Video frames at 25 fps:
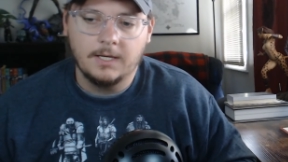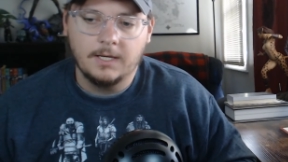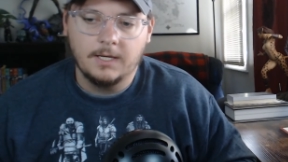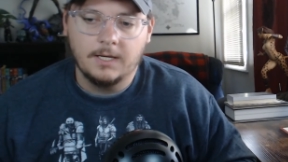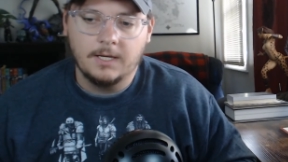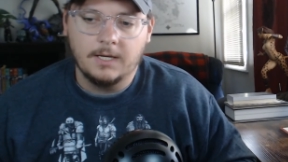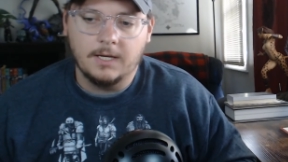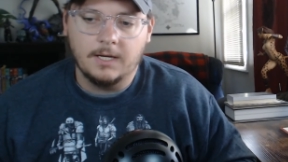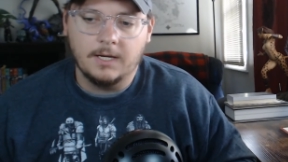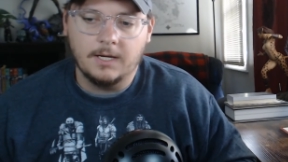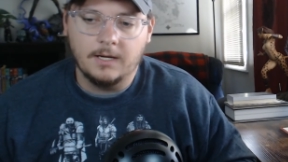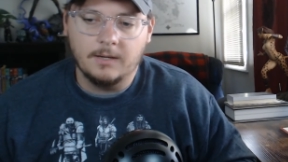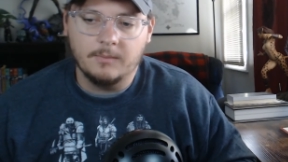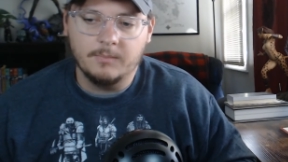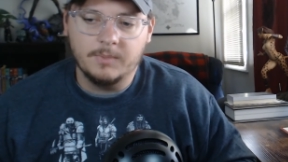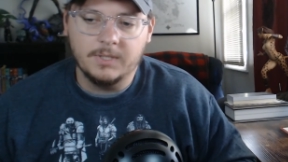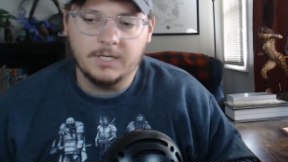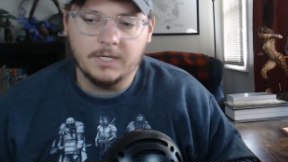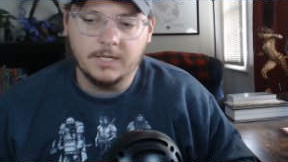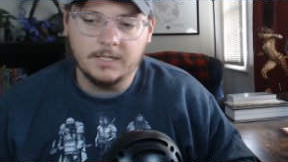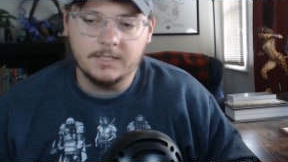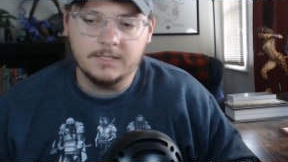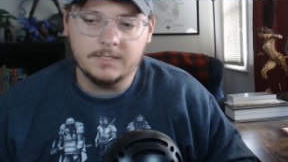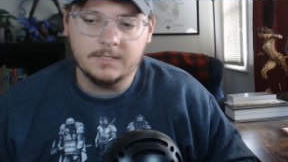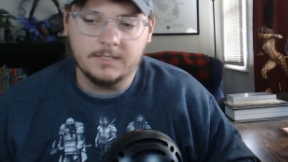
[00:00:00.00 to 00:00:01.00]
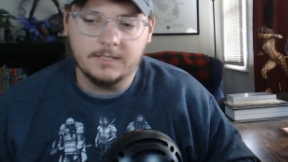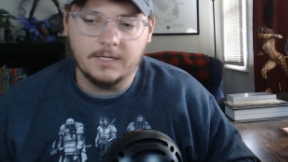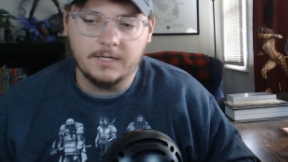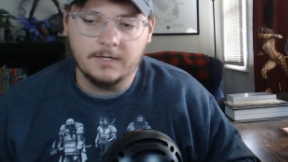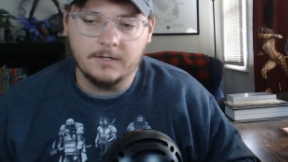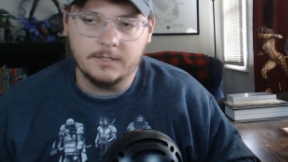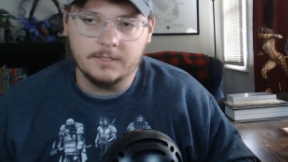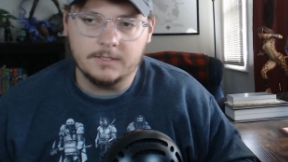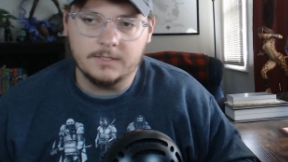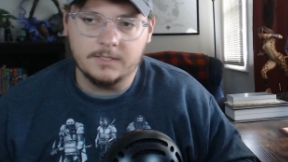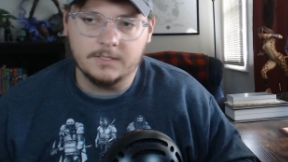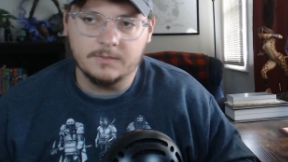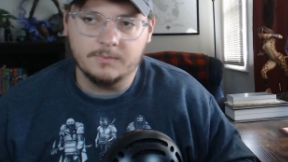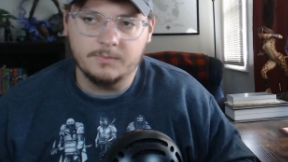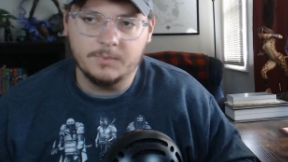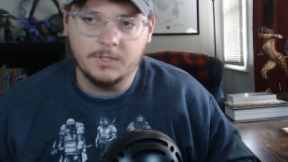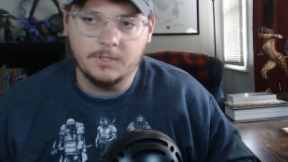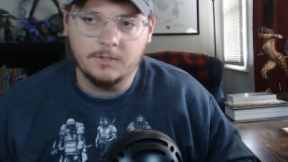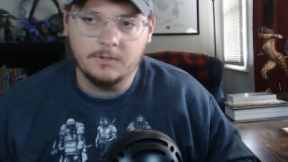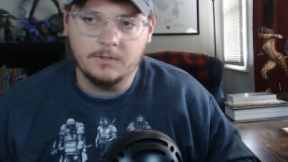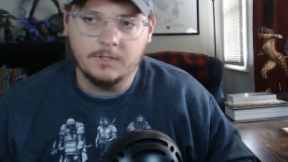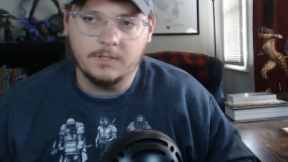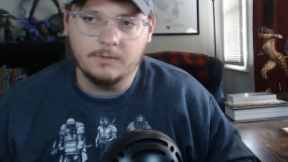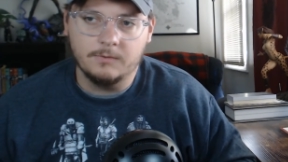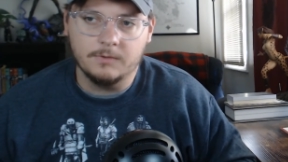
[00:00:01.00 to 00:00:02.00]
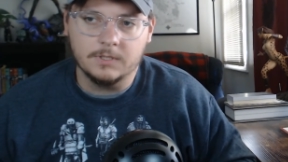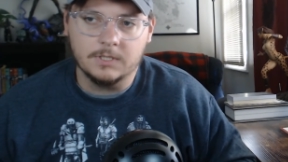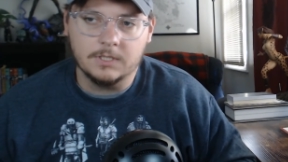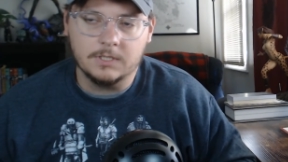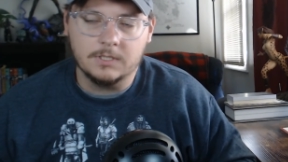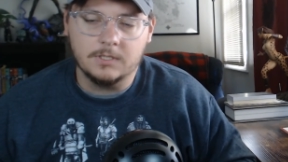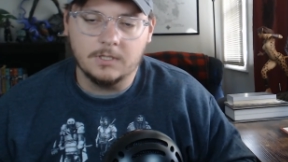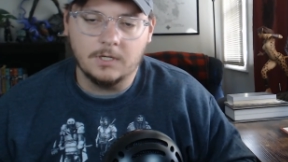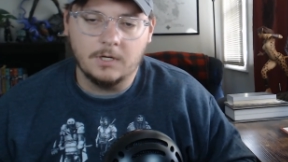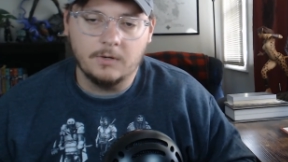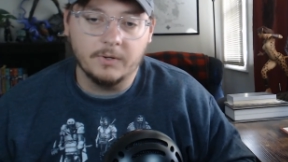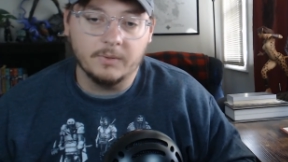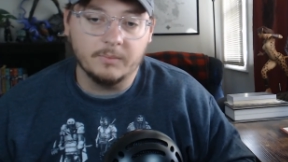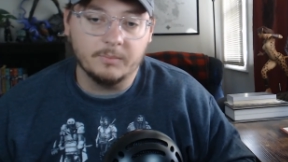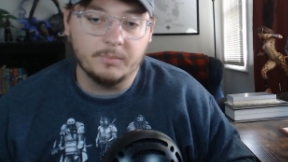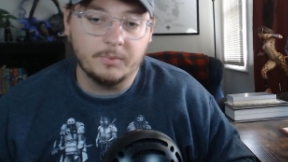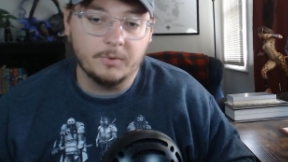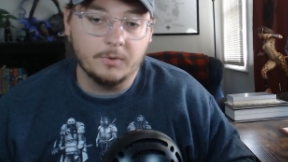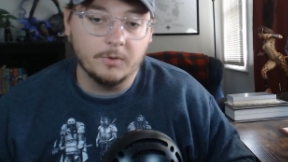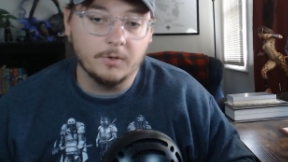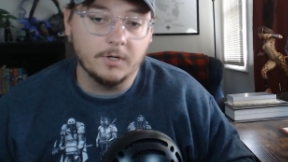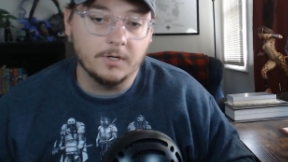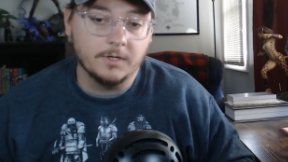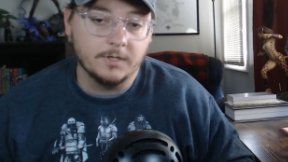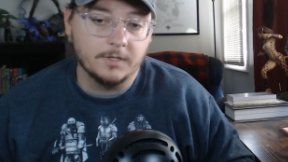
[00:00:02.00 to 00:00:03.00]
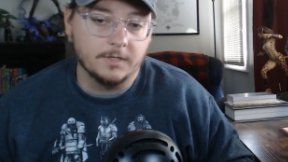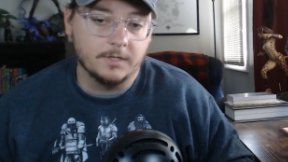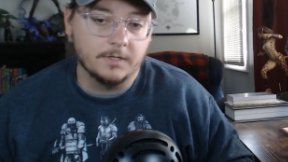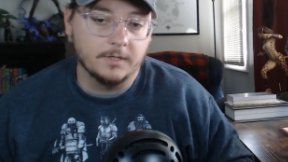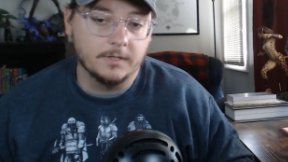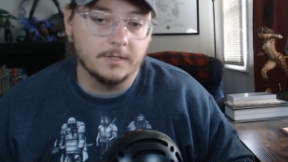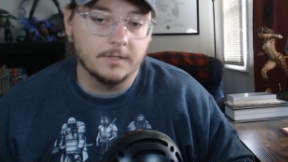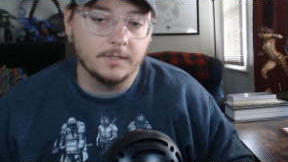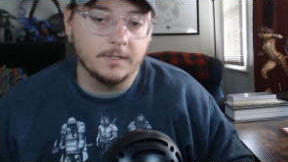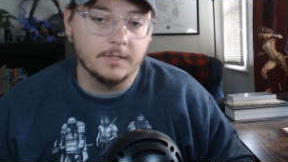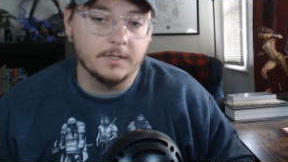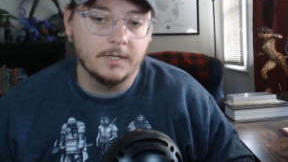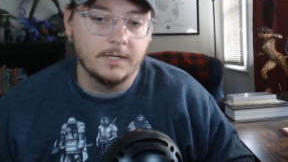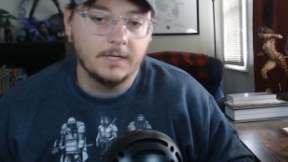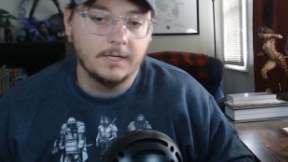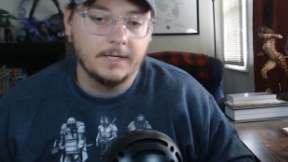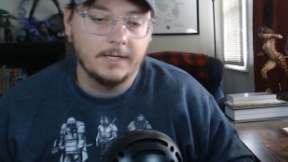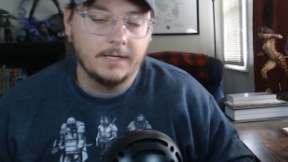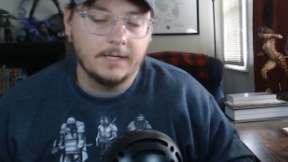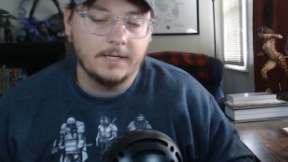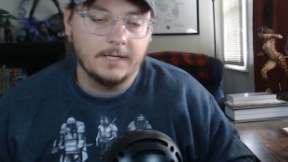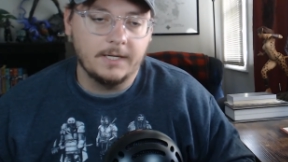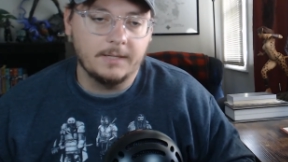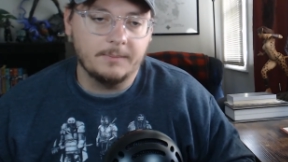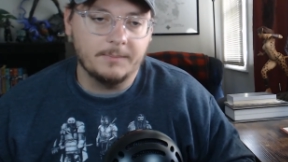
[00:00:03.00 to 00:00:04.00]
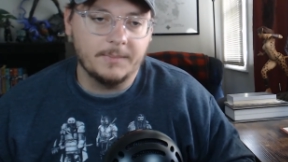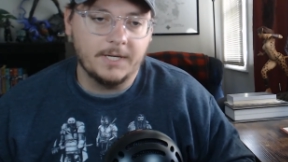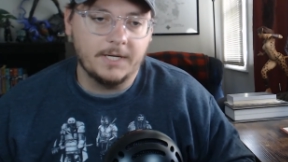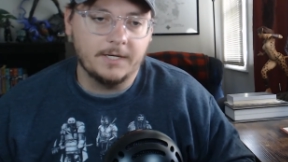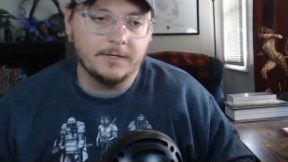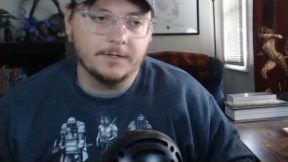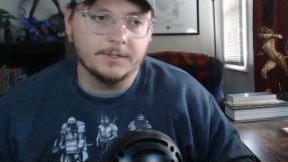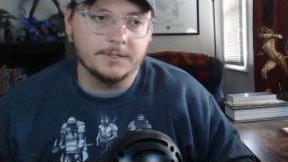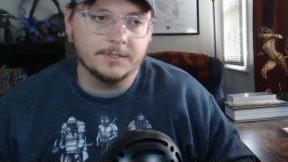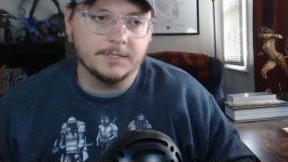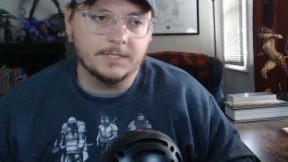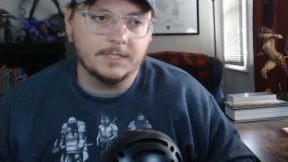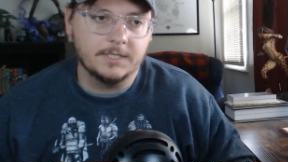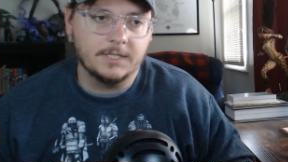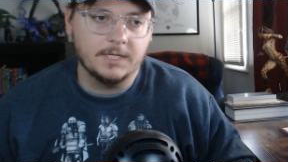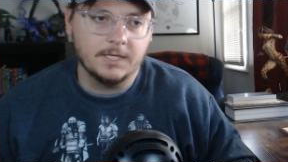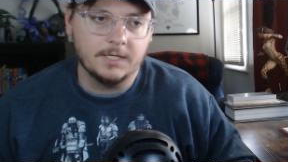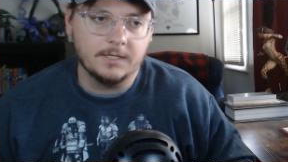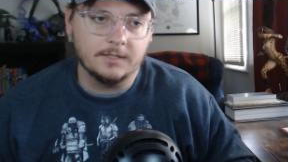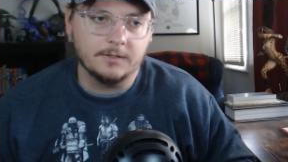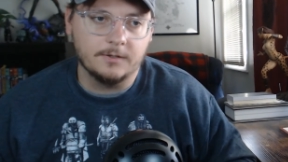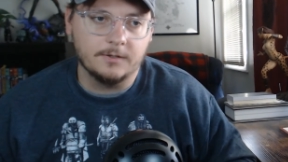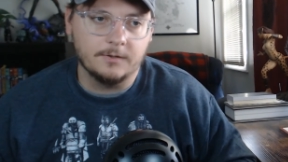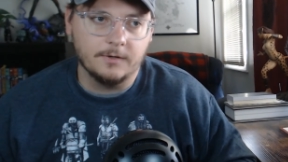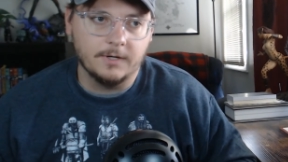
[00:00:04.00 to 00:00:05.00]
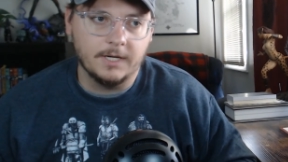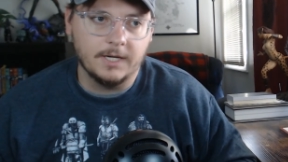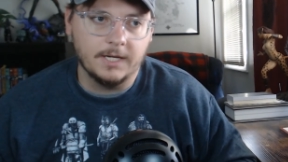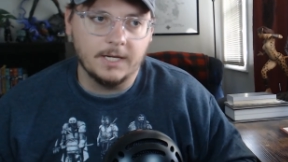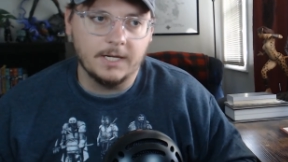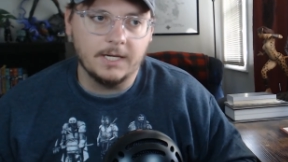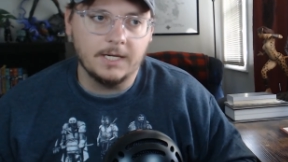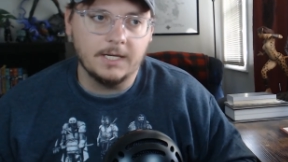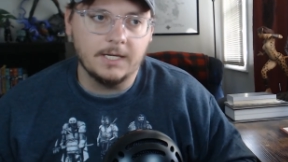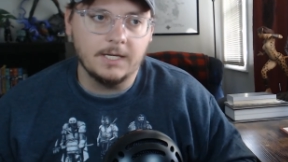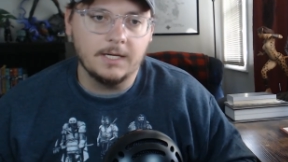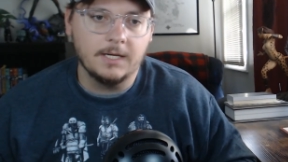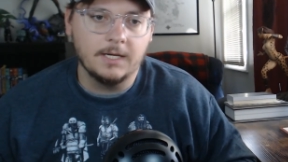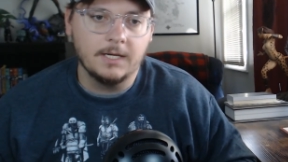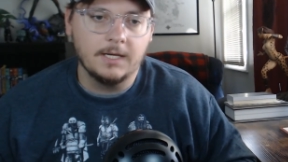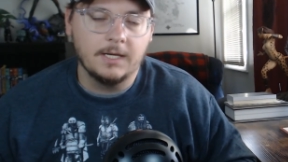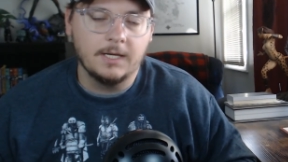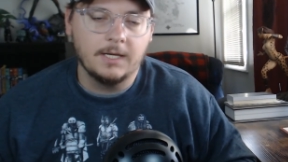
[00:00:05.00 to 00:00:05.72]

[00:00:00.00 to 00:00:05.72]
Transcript: Uh, because Neris's beauty was so important to her, he made her skin gray,